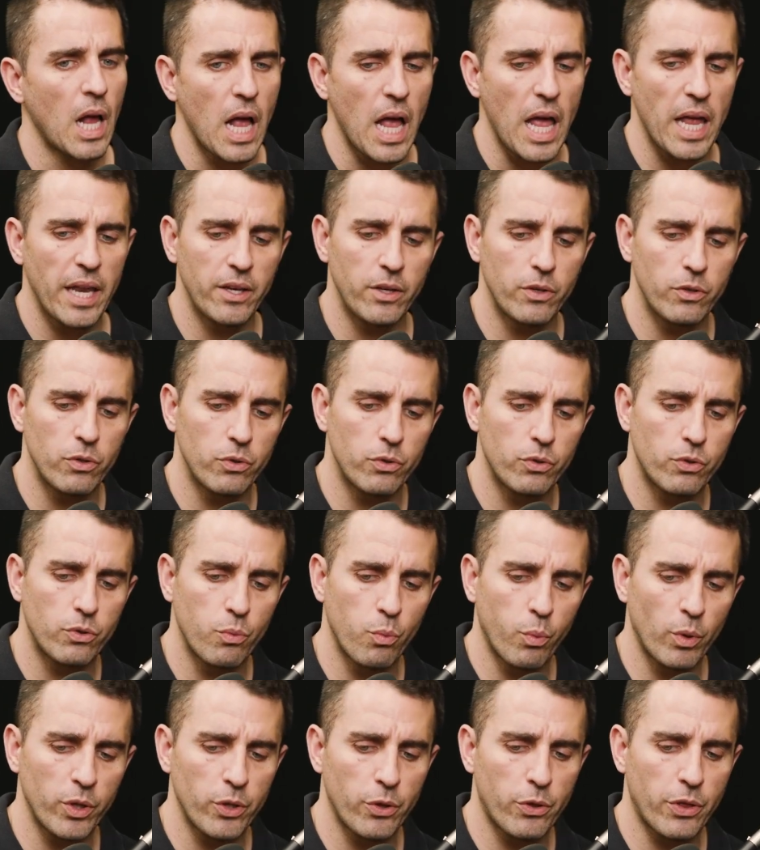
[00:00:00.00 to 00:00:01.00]
and
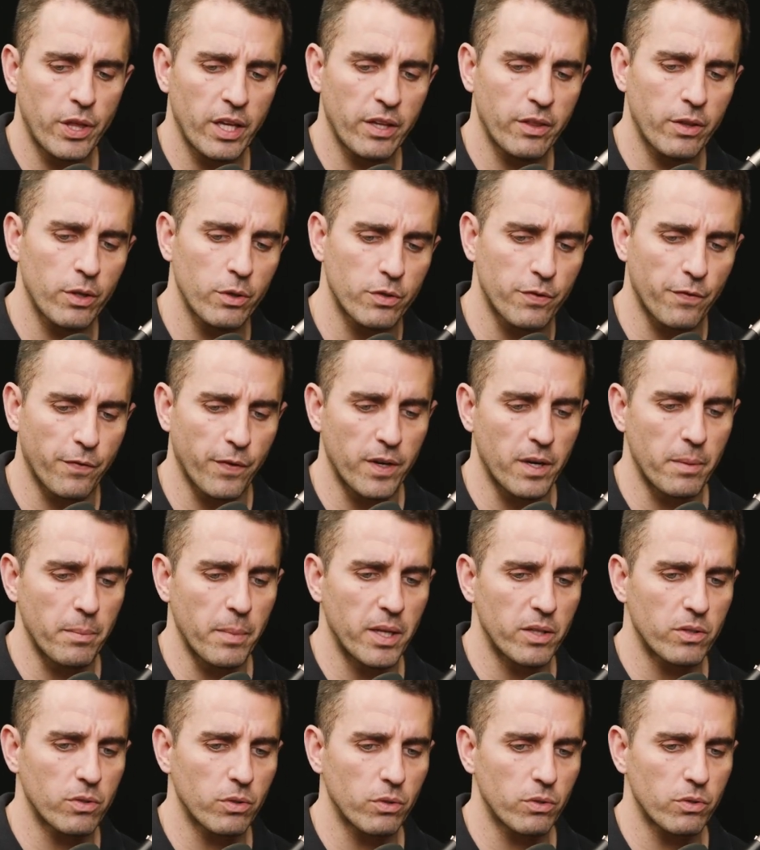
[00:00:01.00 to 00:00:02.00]
when you think of those
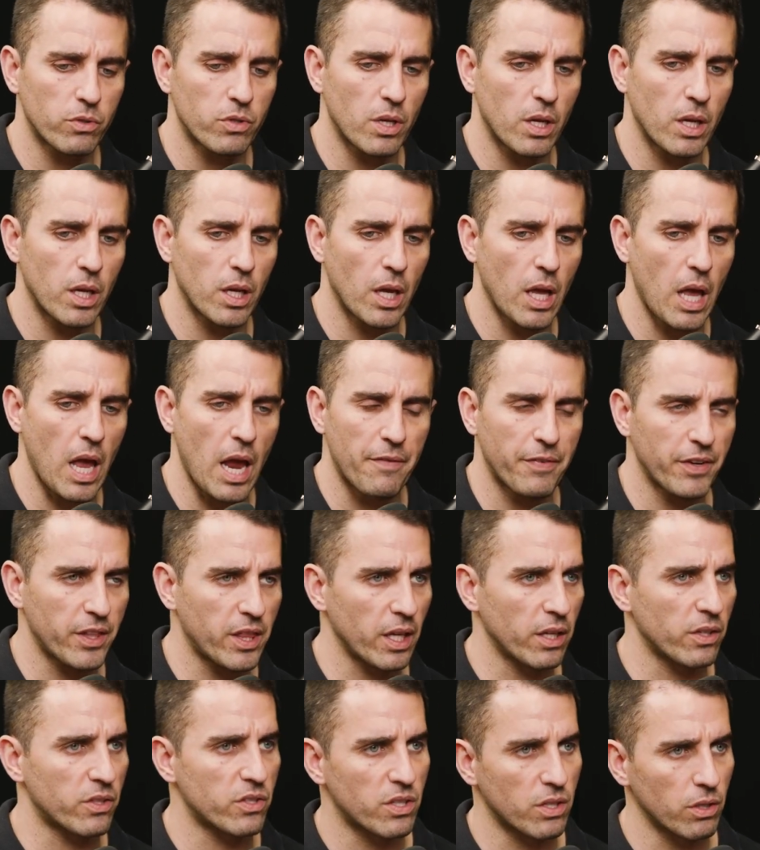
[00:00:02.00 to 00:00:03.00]
fundamentals
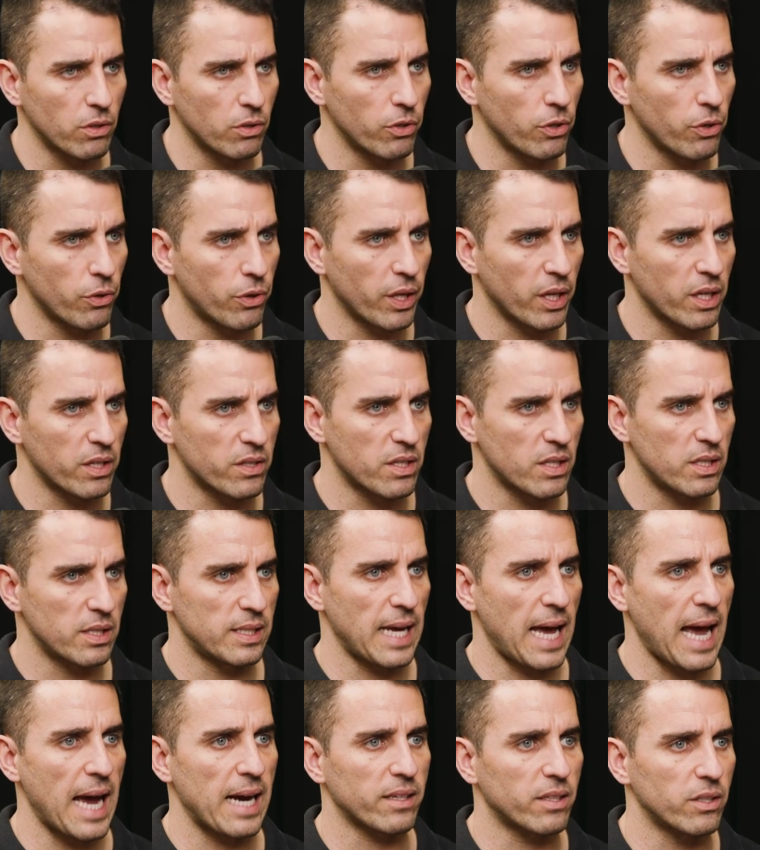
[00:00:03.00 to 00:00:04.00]
everything still you think is
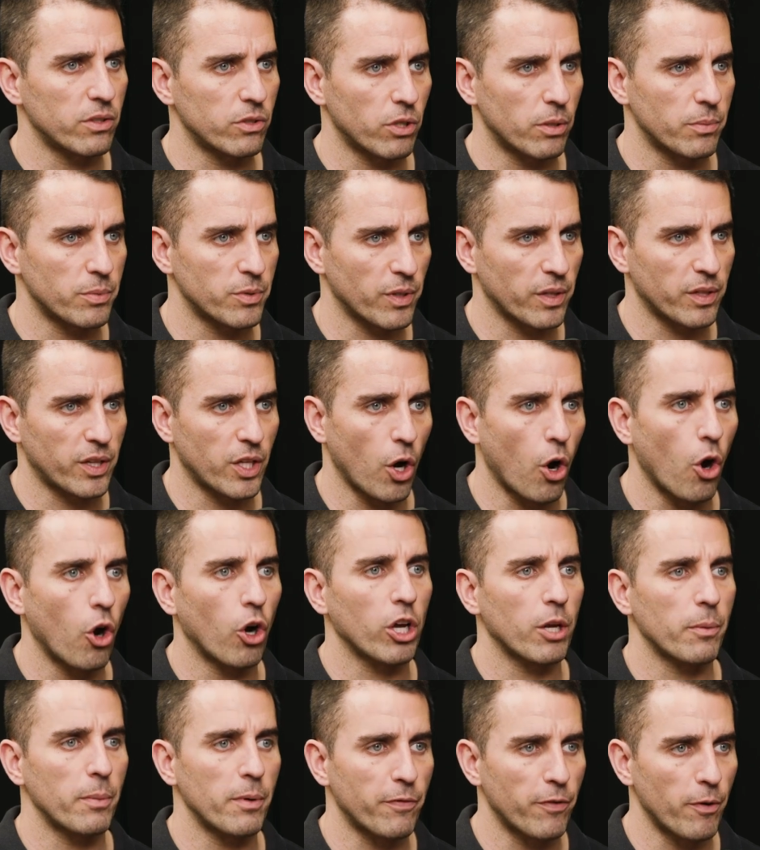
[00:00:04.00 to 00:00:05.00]
intact in terms of like the
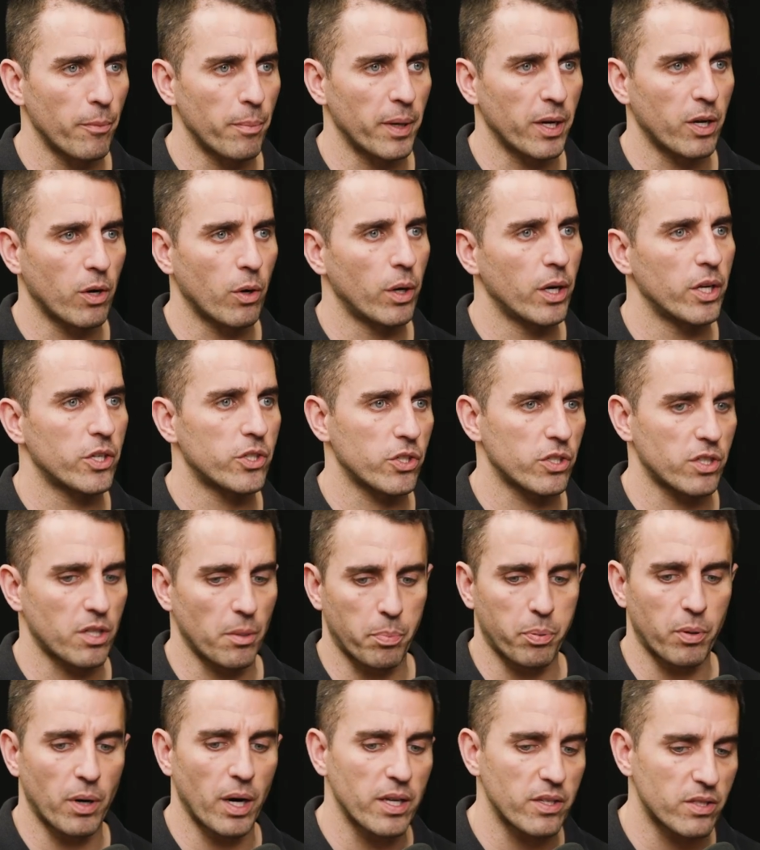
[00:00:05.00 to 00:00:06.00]
argument for Bitcoin. It's yes. just the
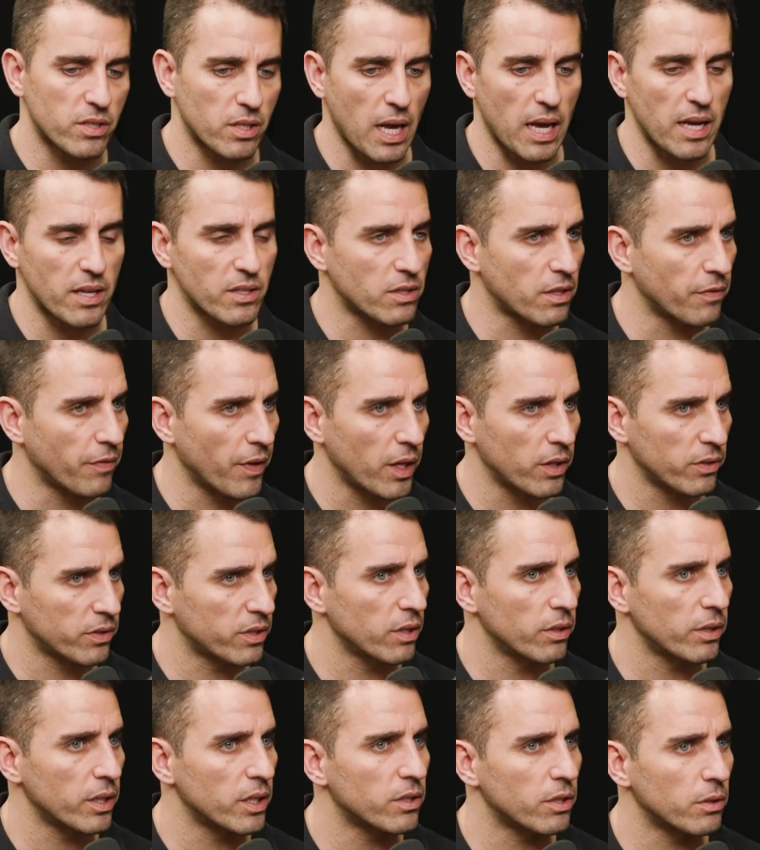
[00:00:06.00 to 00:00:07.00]
price has the
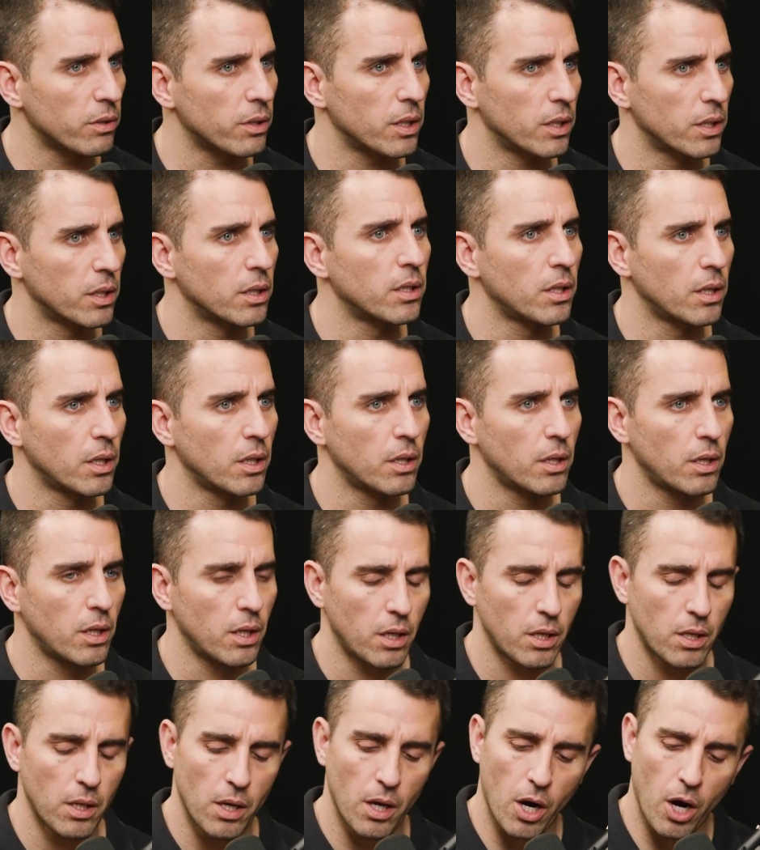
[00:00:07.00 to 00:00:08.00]
volatility to it. Yes,
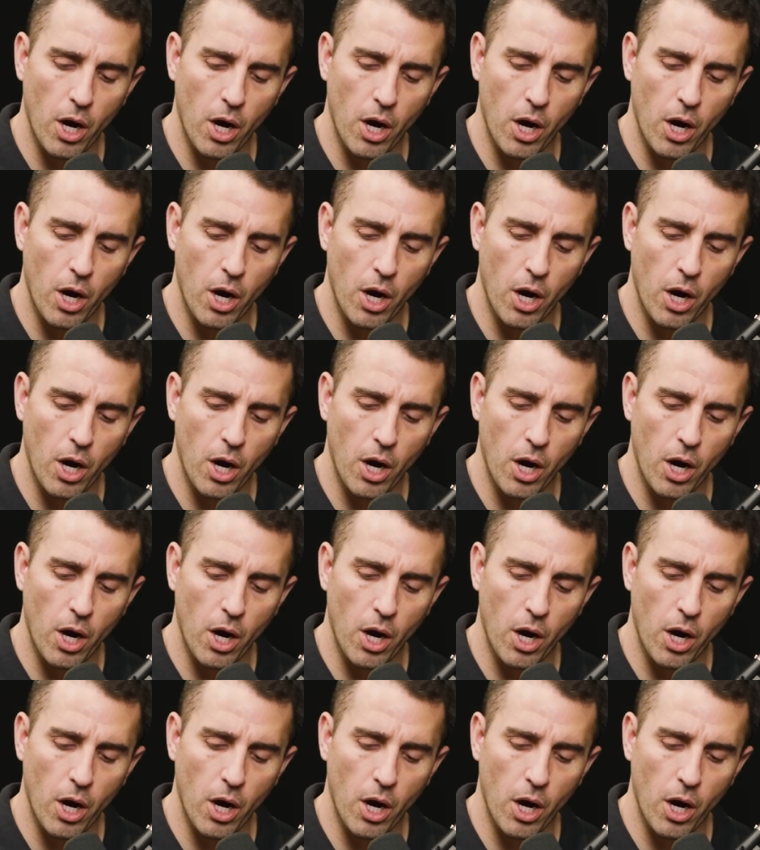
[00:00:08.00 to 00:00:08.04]
yes.